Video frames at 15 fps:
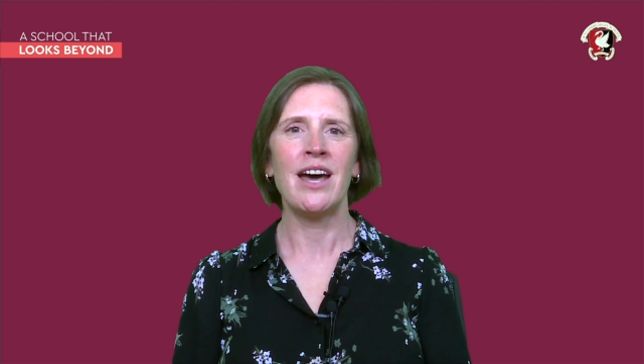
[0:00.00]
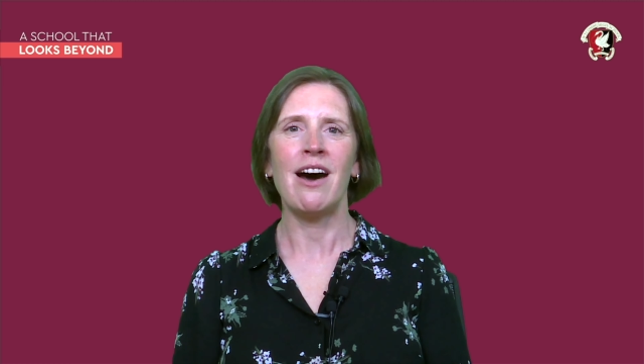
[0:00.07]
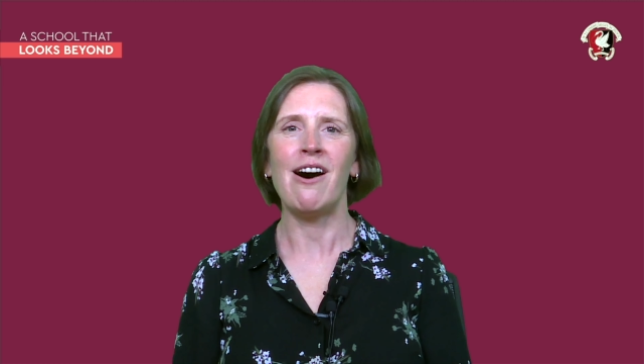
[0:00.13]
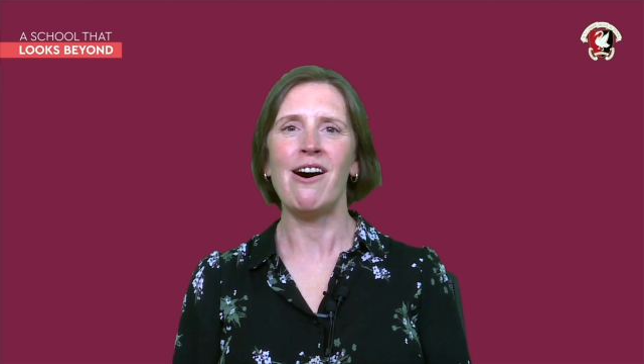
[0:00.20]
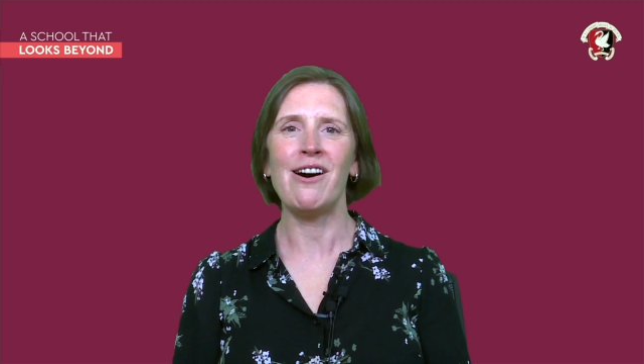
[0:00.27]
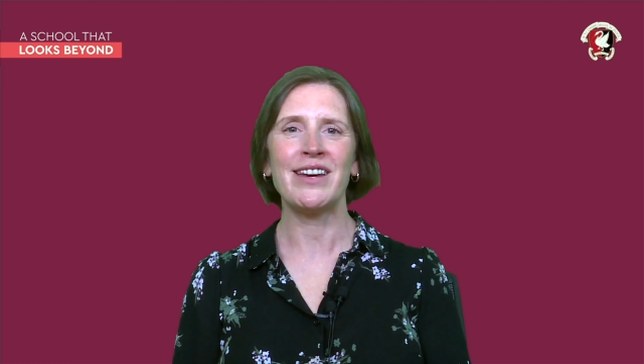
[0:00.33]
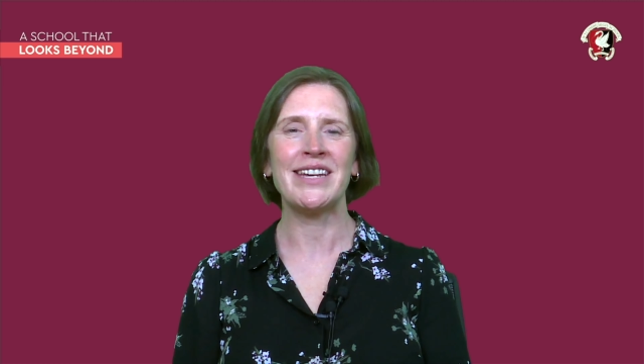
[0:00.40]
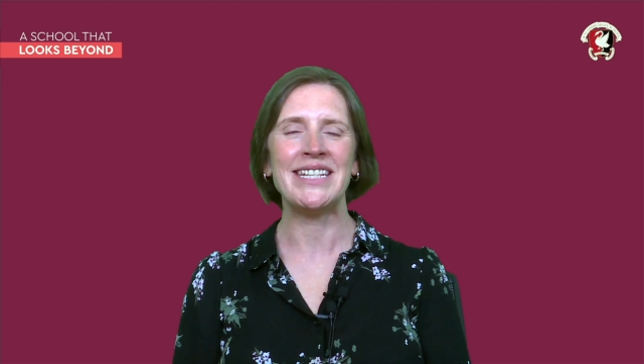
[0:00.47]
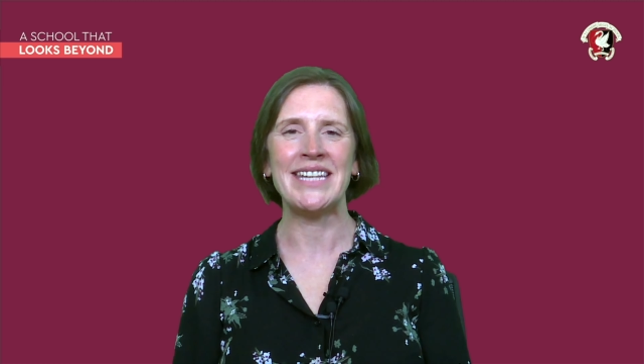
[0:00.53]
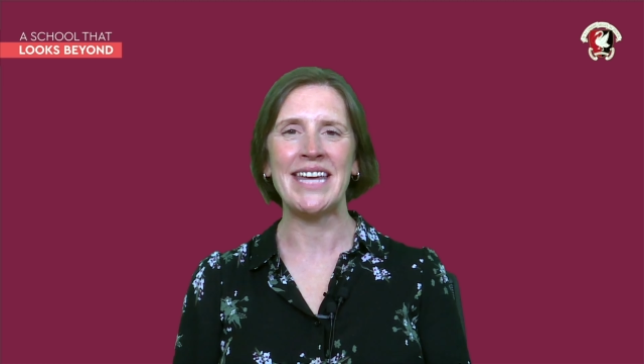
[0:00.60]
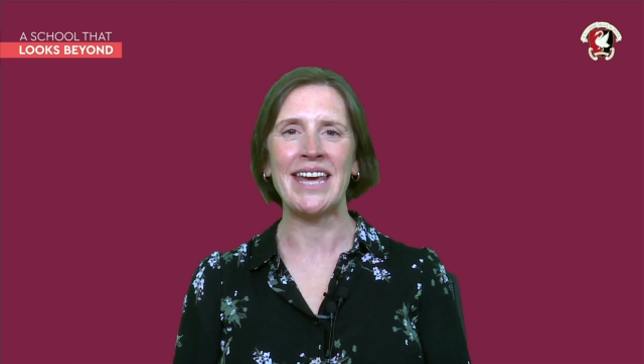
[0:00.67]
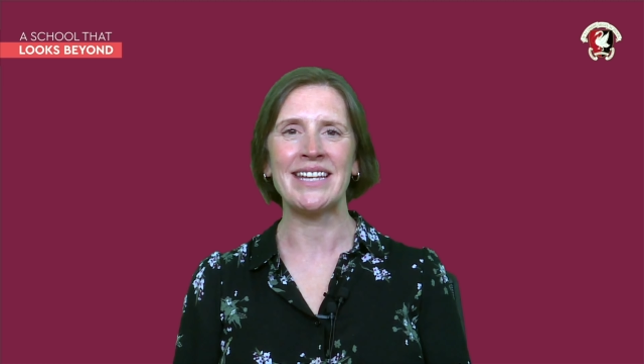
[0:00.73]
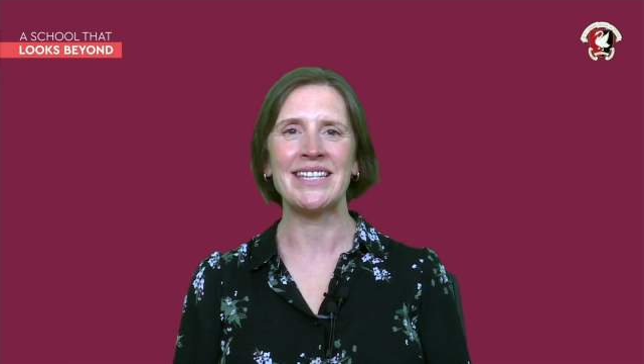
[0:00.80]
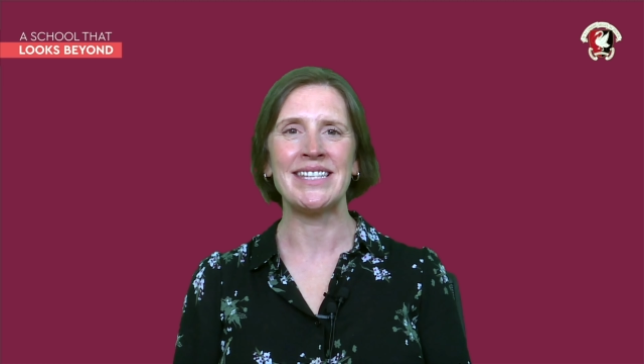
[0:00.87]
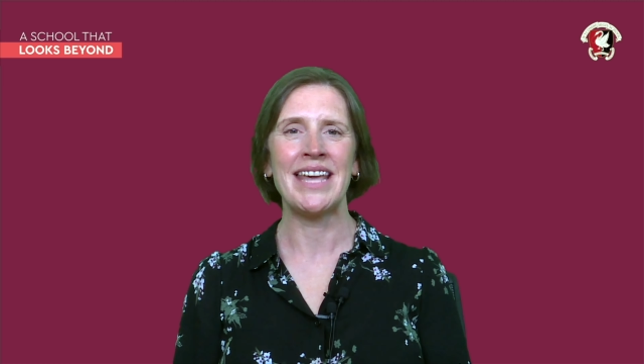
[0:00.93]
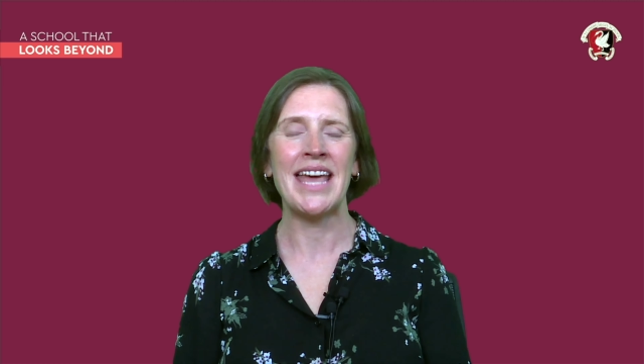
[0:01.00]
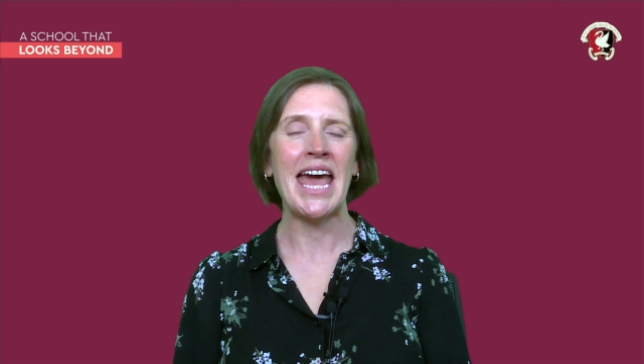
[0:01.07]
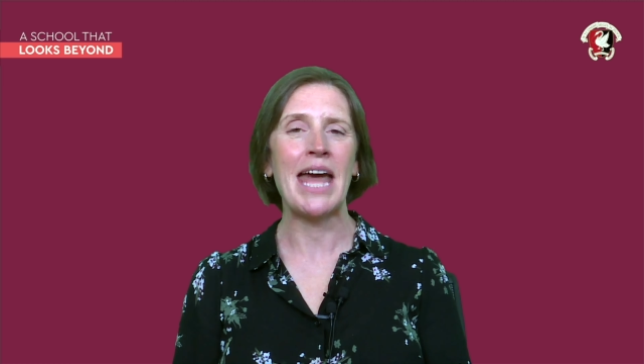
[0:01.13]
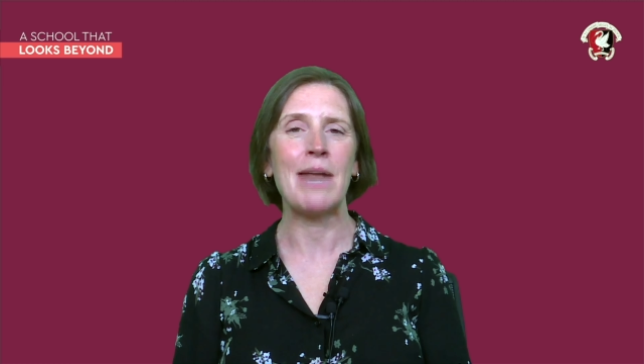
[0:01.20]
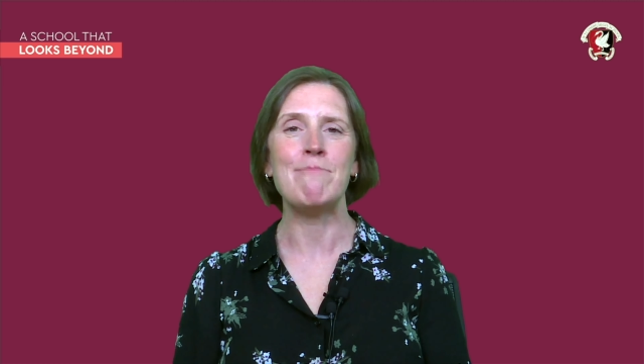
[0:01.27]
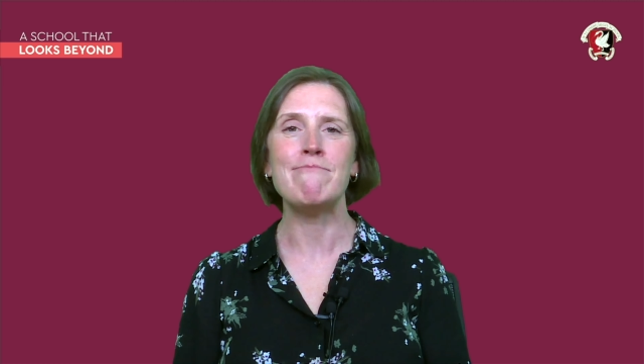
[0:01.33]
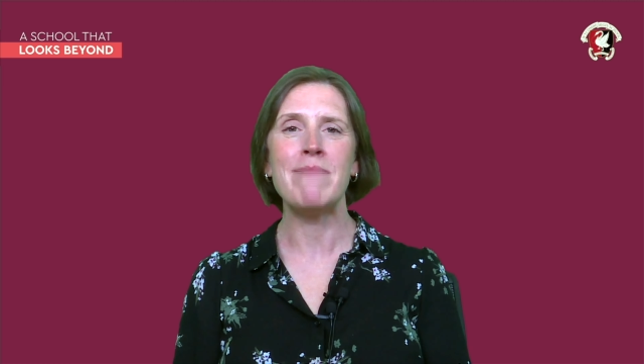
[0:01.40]
architects,
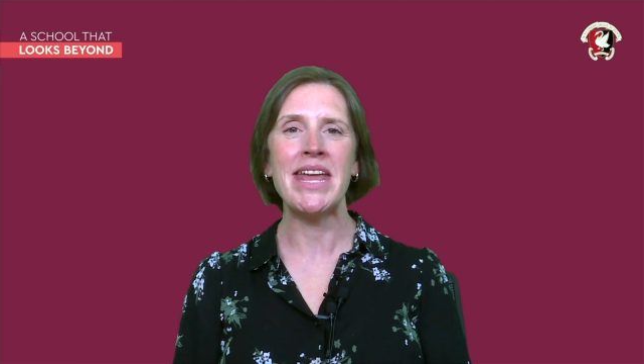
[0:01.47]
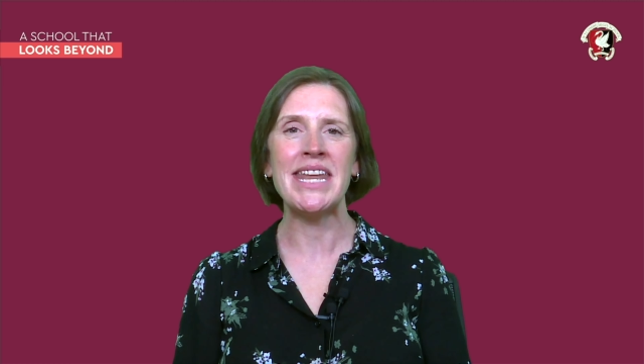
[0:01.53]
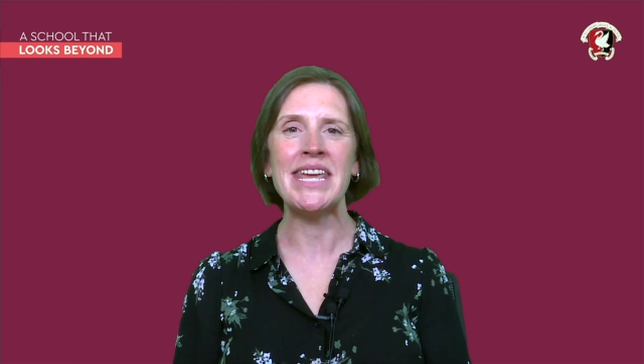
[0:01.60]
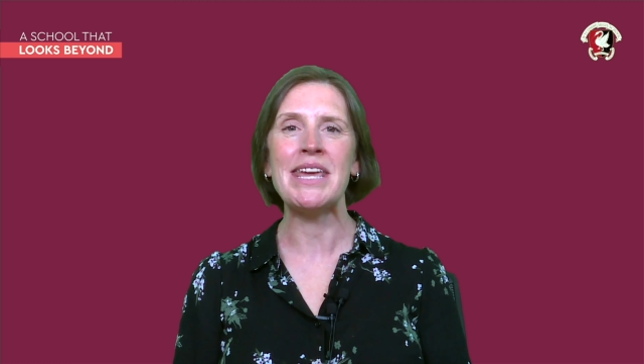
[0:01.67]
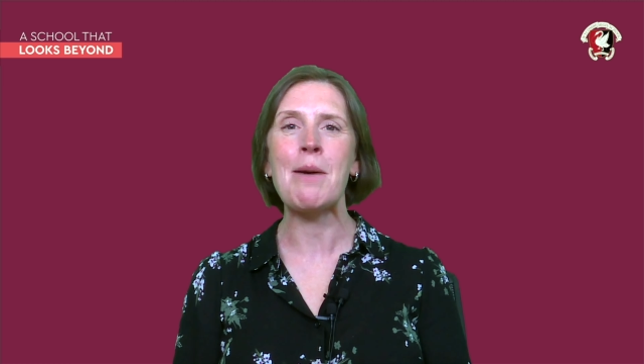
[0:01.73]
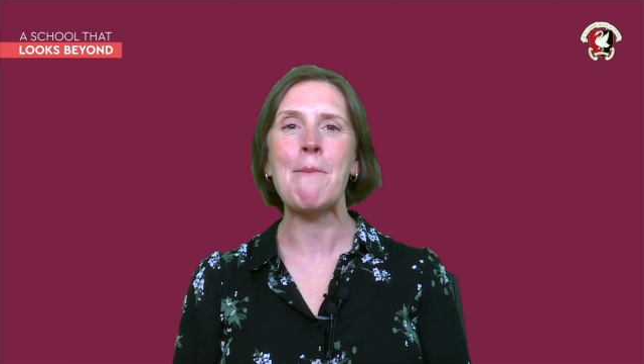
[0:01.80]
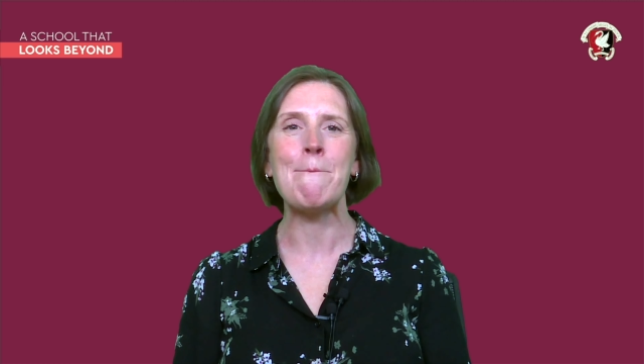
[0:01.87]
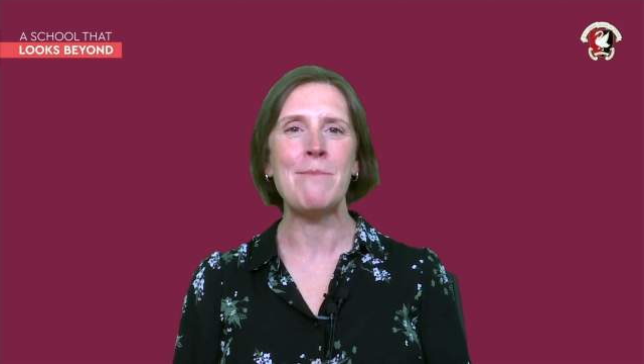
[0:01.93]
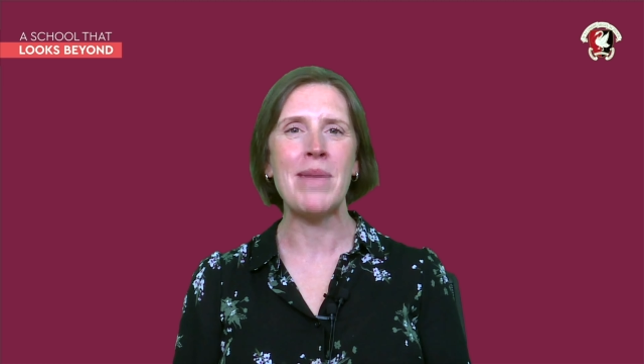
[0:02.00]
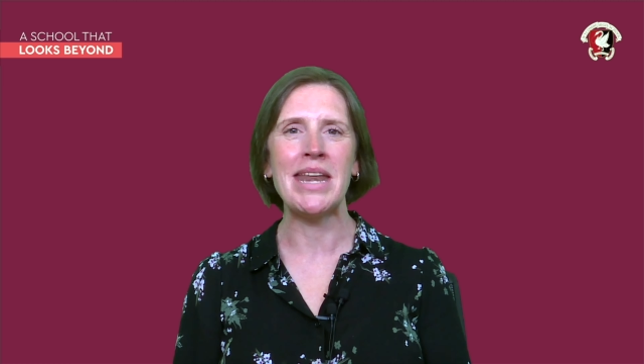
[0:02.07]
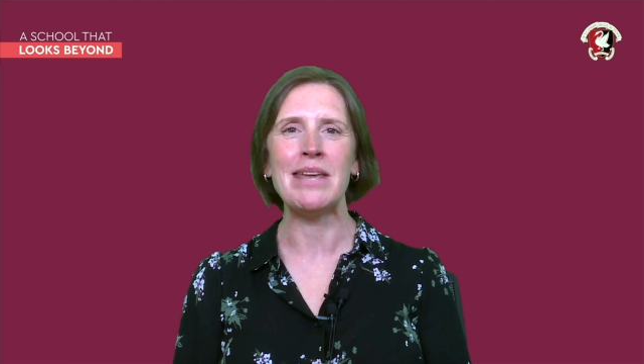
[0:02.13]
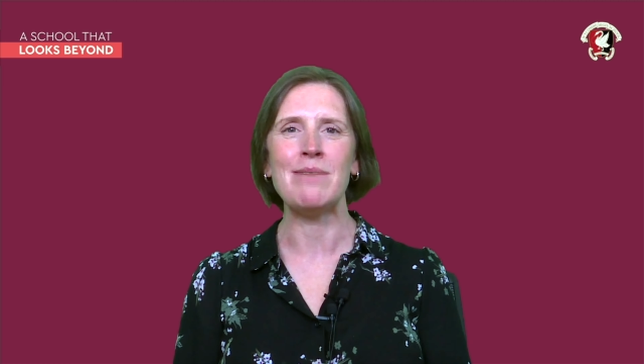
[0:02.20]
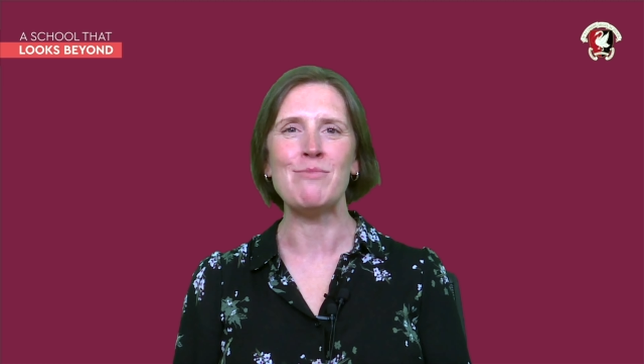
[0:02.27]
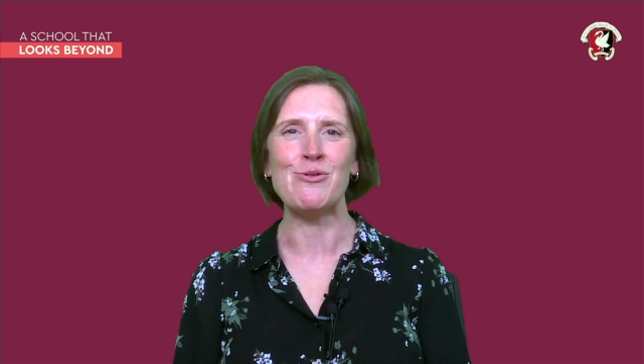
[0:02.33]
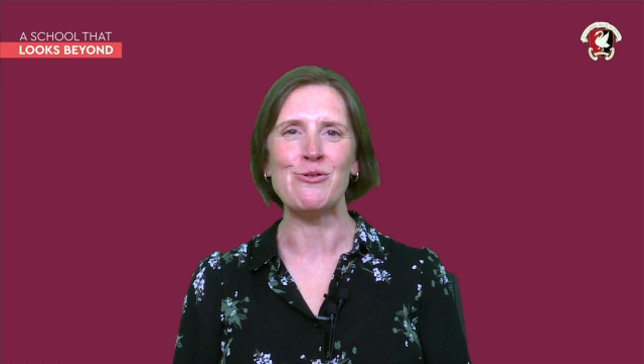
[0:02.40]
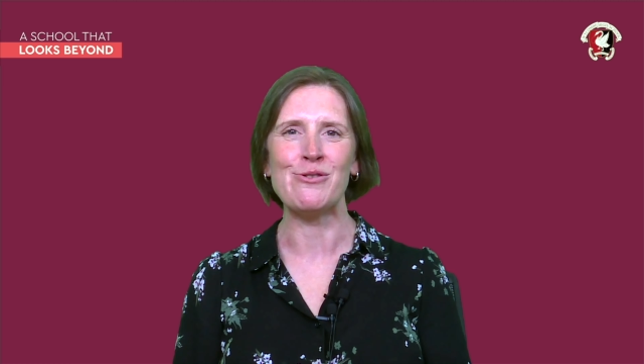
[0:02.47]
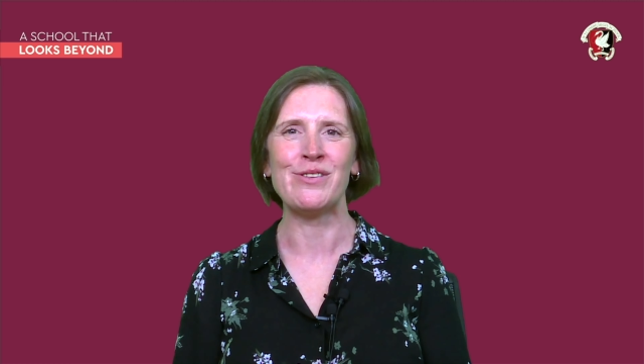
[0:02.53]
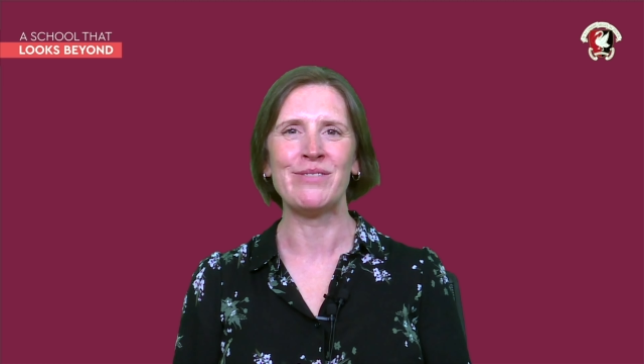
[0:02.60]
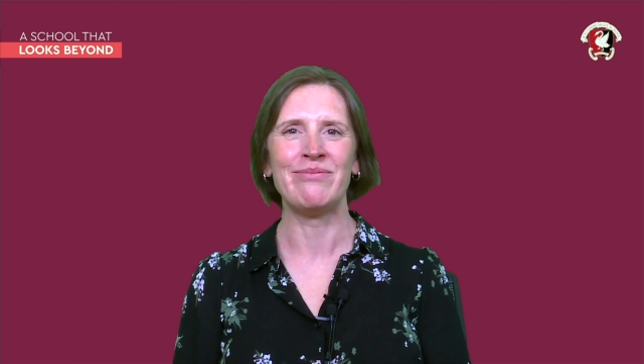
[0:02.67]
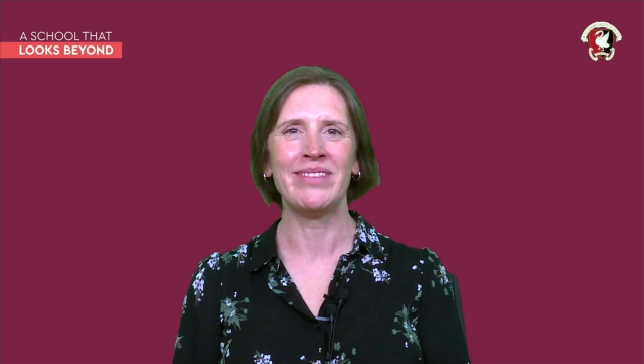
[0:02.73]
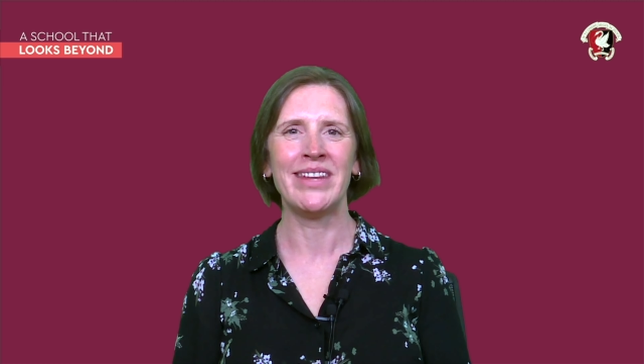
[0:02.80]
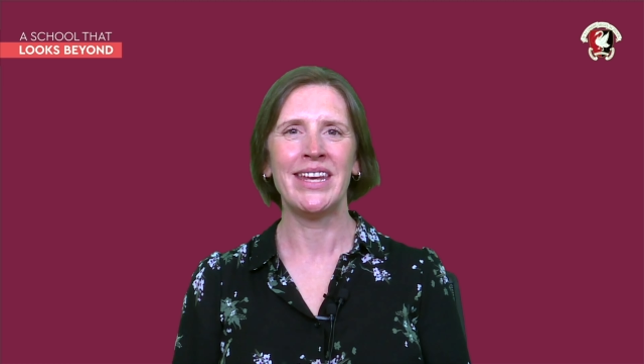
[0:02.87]
and many, many more.